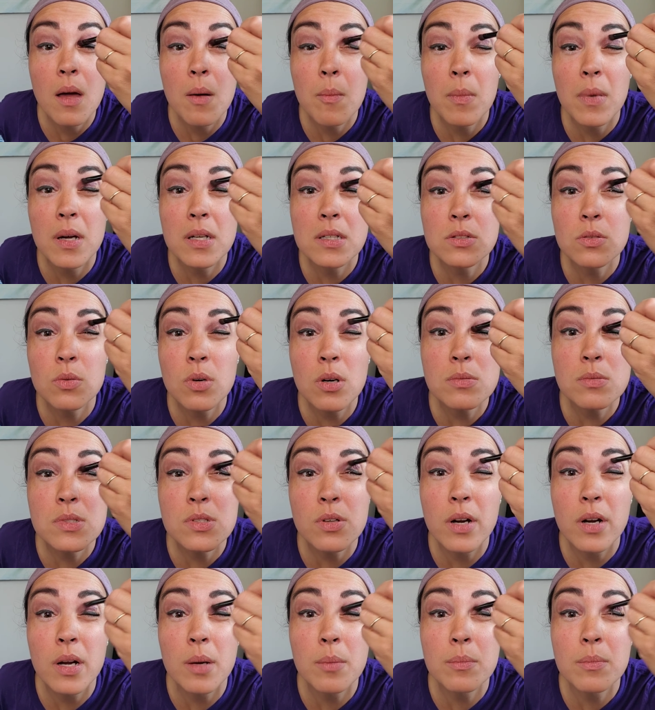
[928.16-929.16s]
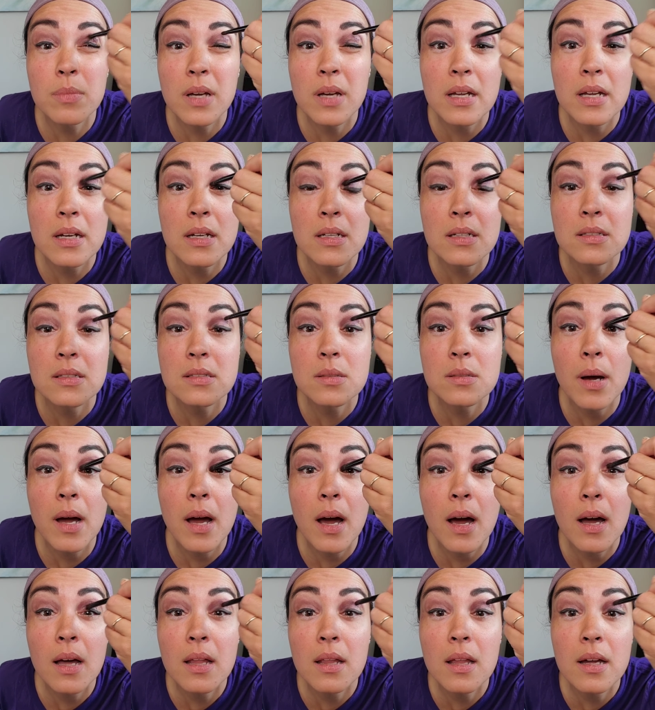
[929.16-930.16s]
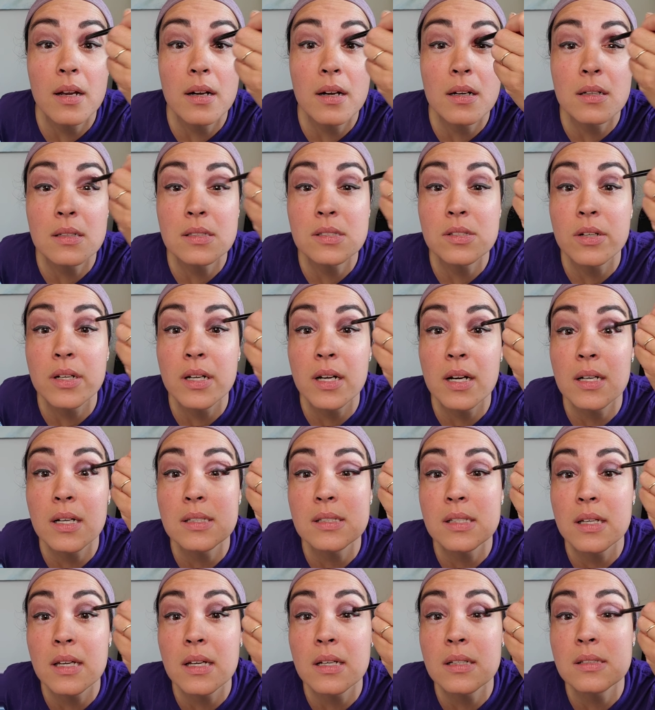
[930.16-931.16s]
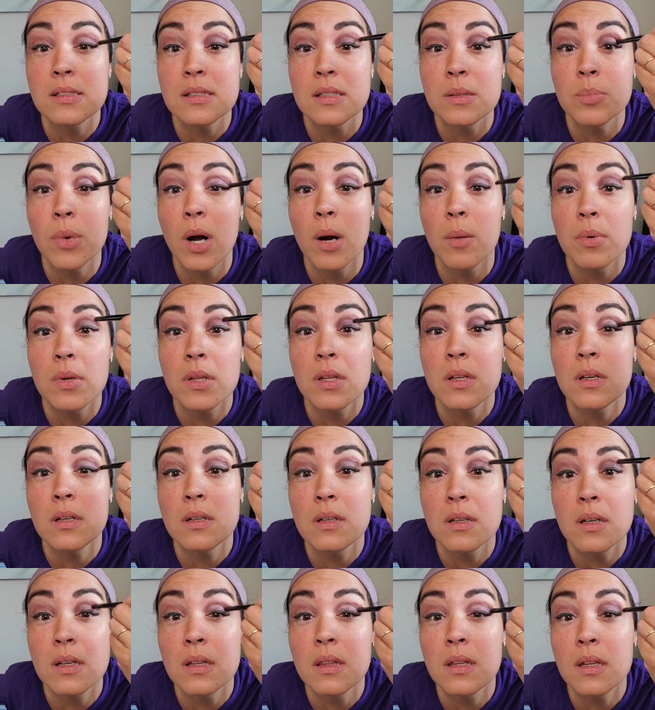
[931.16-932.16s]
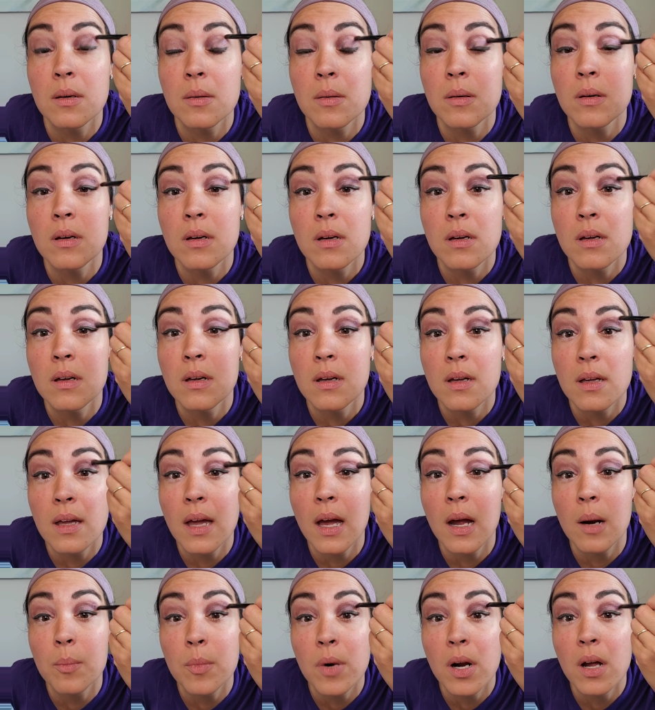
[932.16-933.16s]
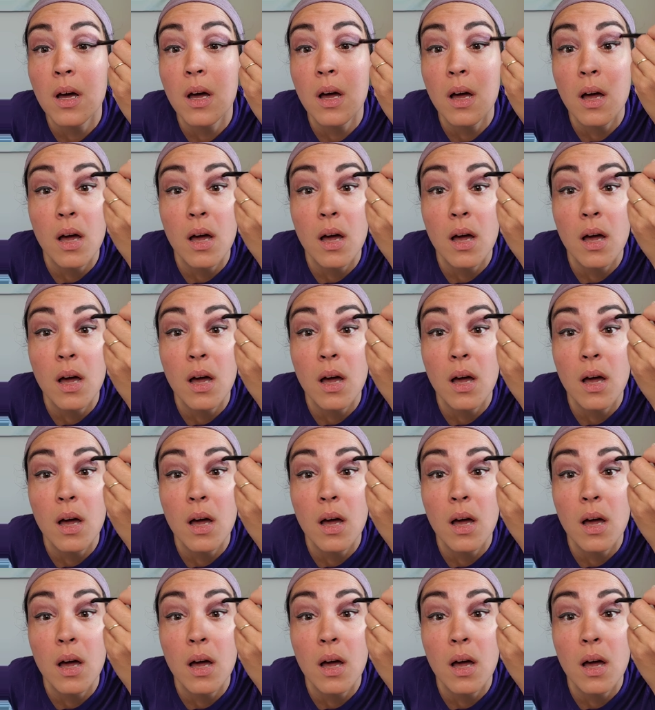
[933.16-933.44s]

much... Oh, sorry, I'm getting it into my eyeliner. Sorry, guys, I can't see properly in the camera.